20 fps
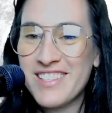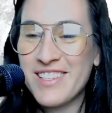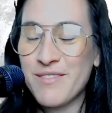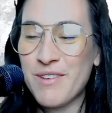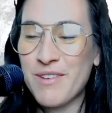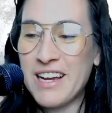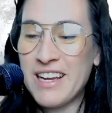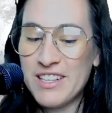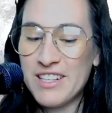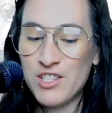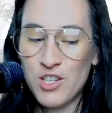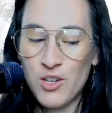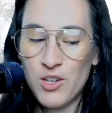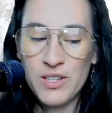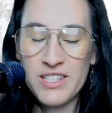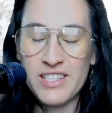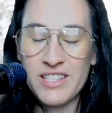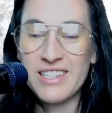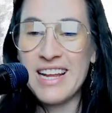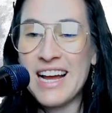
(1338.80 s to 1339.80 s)
right? So
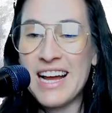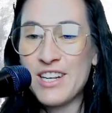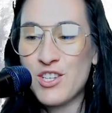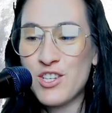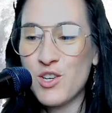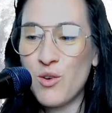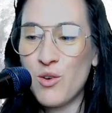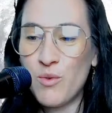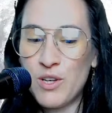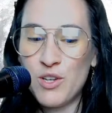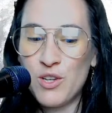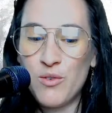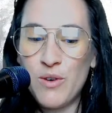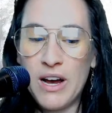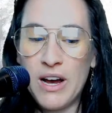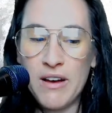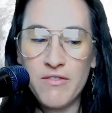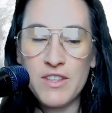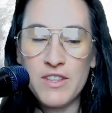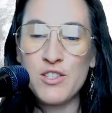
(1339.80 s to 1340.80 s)
it's natural when you
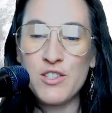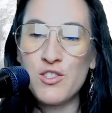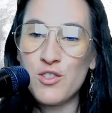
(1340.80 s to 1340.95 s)
have these